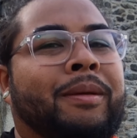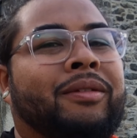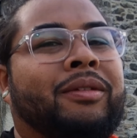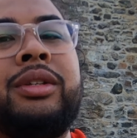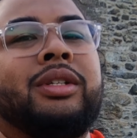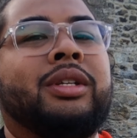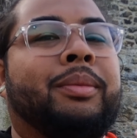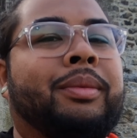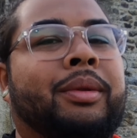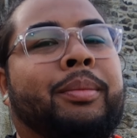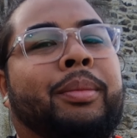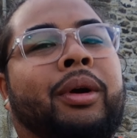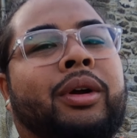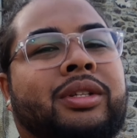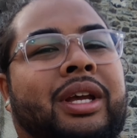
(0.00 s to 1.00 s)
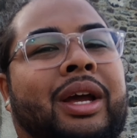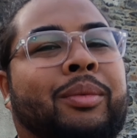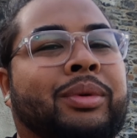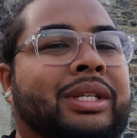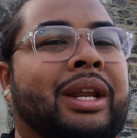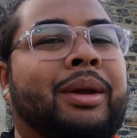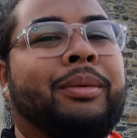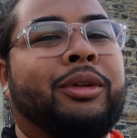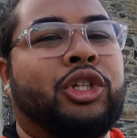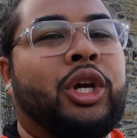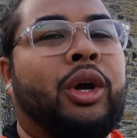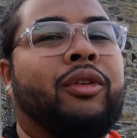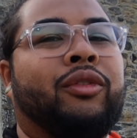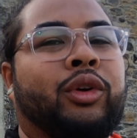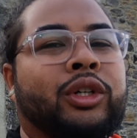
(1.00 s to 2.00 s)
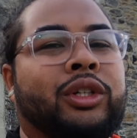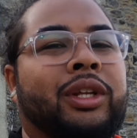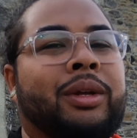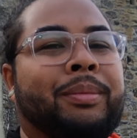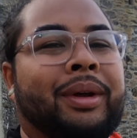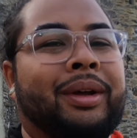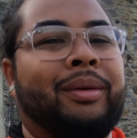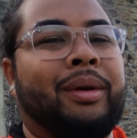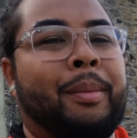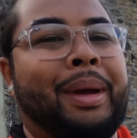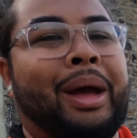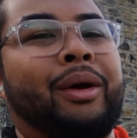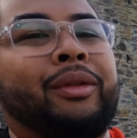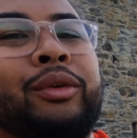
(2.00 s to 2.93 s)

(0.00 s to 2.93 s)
some of the parts I wasn't able to show, unfortunately, but I'm out on